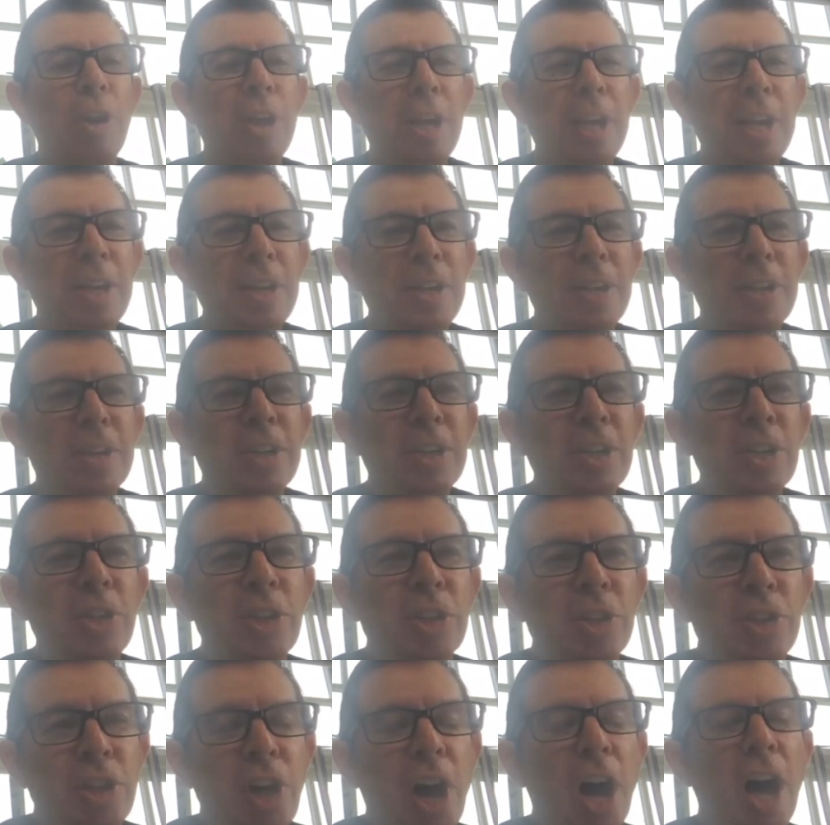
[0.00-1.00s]
in
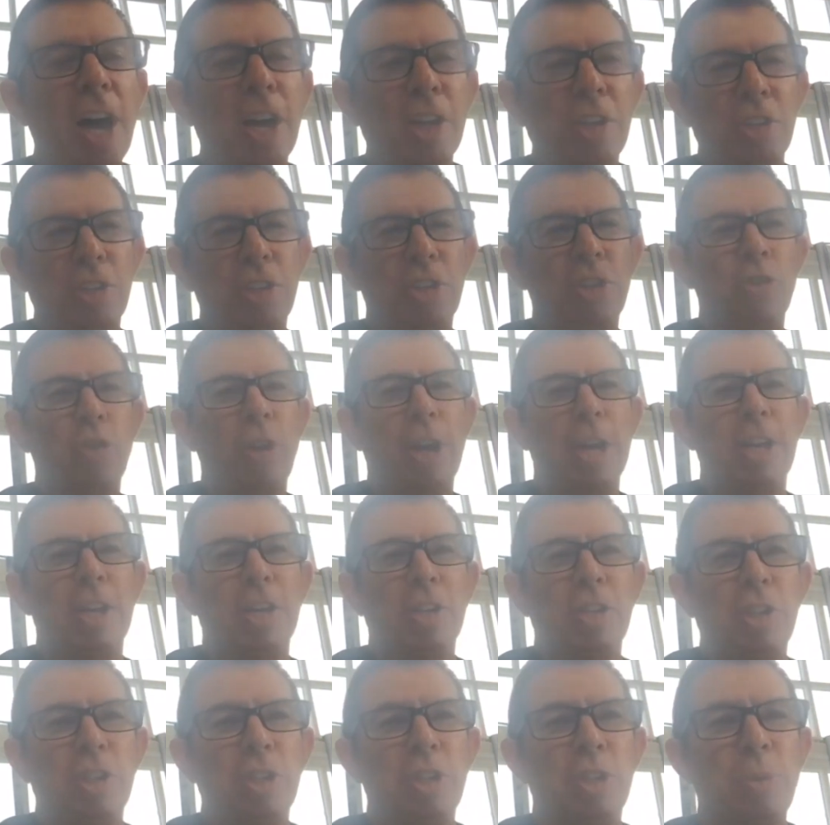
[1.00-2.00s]
the dire
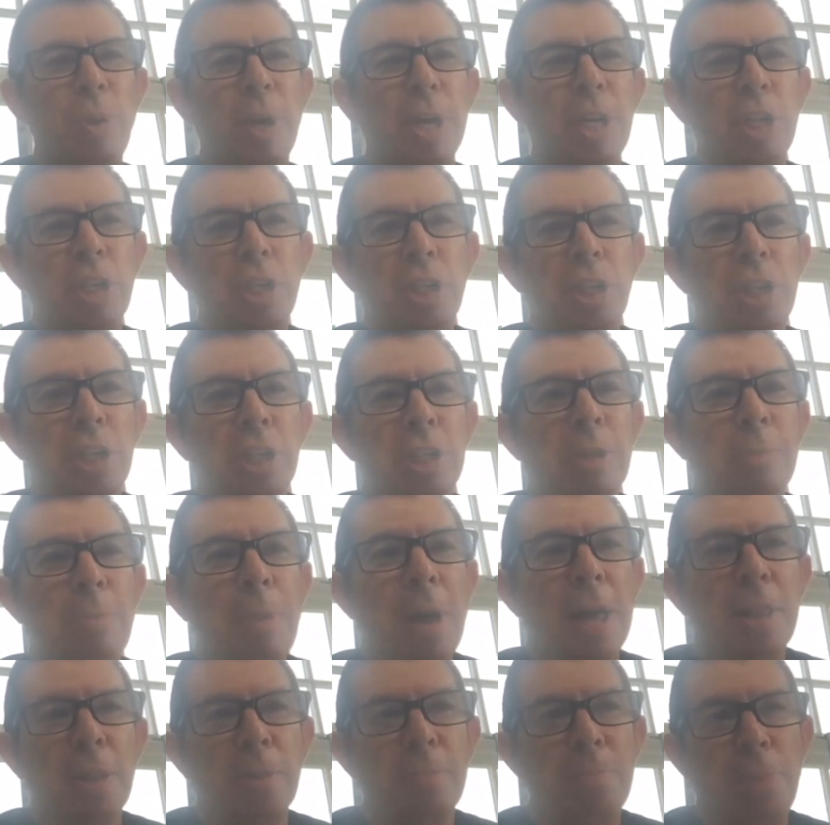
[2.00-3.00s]
threat situation that some
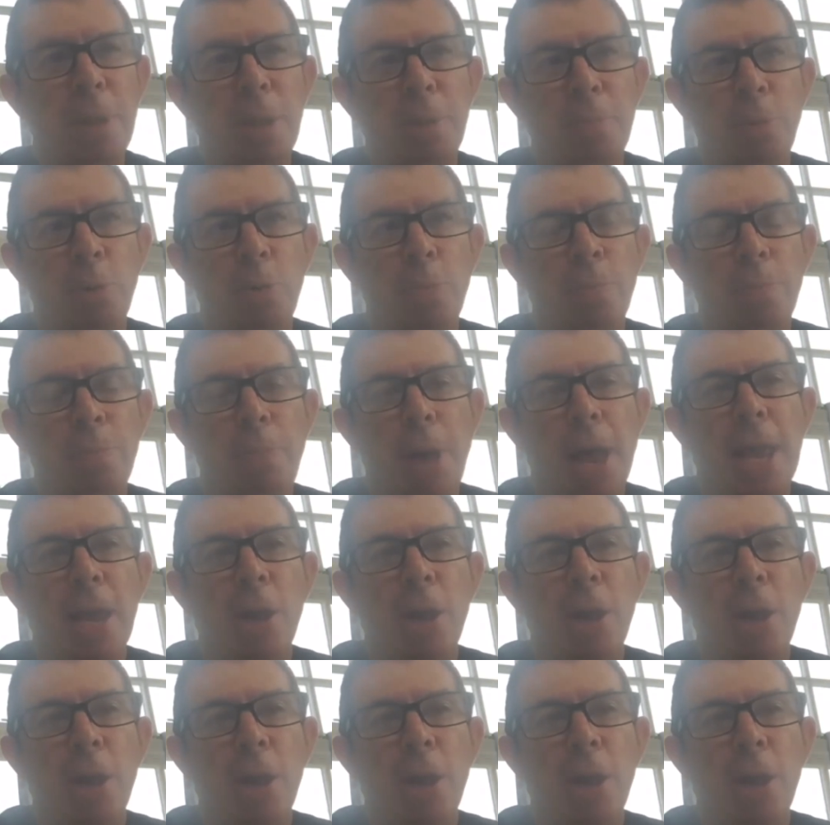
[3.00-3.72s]
other people may